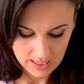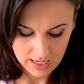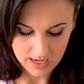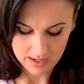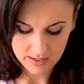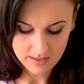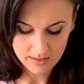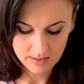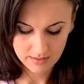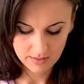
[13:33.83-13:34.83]
And
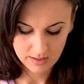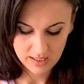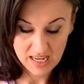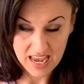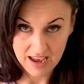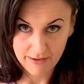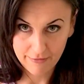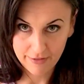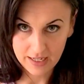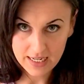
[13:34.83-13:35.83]

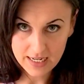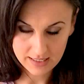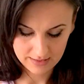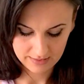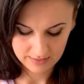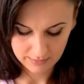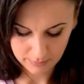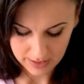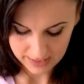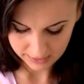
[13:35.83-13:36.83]
carefully
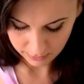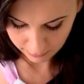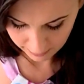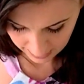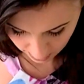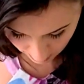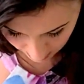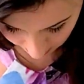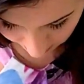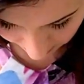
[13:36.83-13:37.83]
place your flower